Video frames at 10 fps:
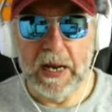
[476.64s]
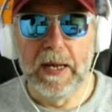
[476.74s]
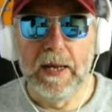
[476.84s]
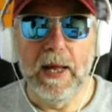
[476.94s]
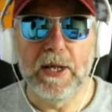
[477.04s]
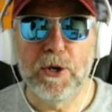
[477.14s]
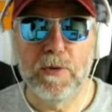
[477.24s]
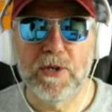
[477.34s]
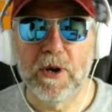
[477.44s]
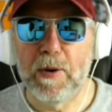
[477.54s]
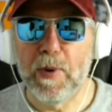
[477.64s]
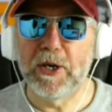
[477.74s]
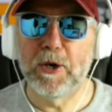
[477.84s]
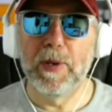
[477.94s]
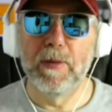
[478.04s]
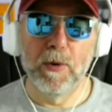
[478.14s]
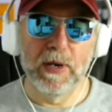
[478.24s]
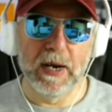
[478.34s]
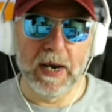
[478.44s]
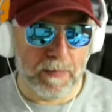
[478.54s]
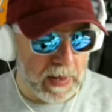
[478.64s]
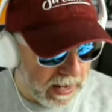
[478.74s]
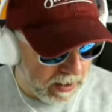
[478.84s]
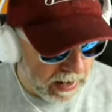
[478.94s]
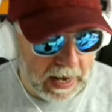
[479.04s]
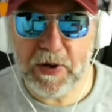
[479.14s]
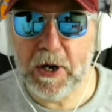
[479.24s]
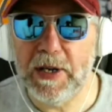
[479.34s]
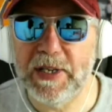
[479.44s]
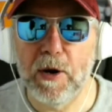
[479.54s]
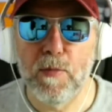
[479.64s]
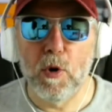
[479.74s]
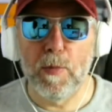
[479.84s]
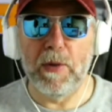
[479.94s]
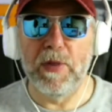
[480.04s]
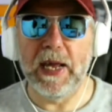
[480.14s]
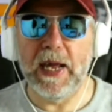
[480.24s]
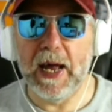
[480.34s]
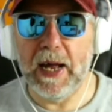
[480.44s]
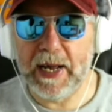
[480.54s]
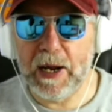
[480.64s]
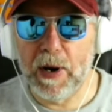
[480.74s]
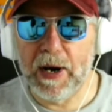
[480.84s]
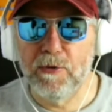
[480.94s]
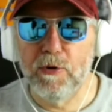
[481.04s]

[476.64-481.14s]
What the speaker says: That tune certainly wakes you up in the morning, didn't it? If you'd like to know more about the K100